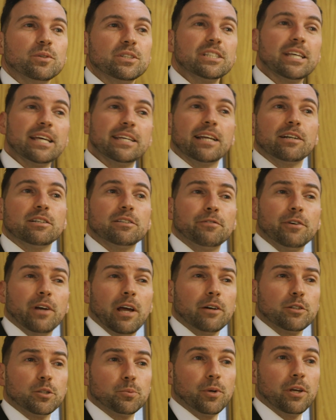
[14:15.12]
We're just heading down to front
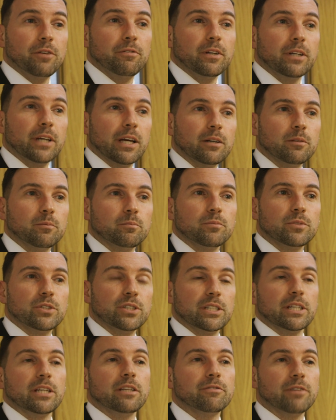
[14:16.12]
house briefing now
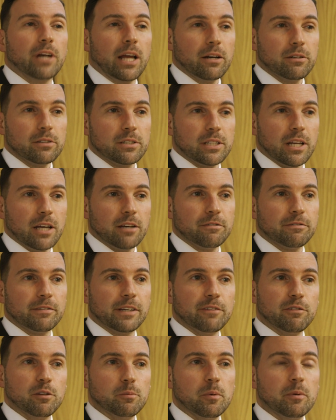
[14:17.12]
to see the front house staff,
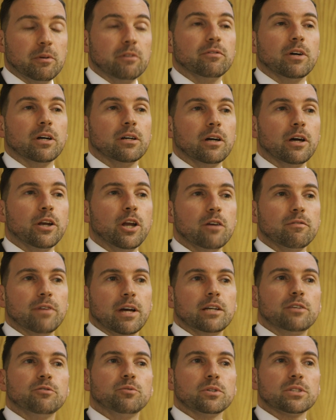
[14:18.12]
give them a bit of an
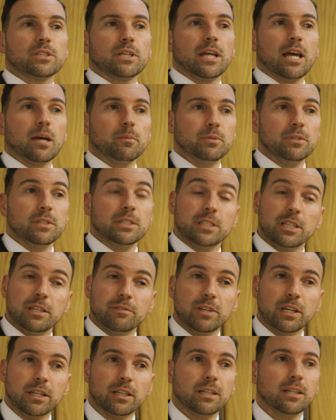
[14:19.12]
overhead of what's going to happen this
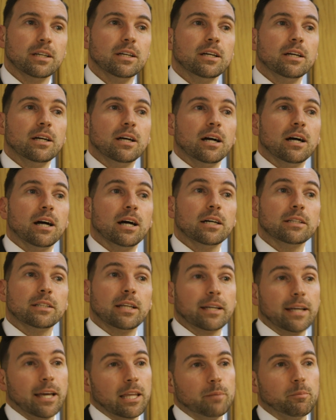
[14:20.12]
evening, and
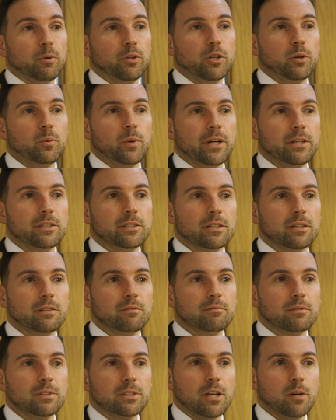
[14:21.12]
then get them on their way to
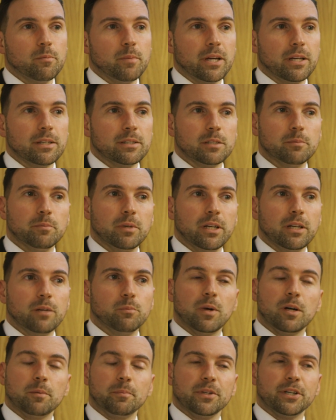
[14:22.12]
start making some money
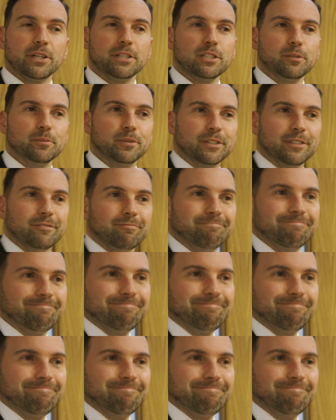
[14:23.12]
and welcome the customers.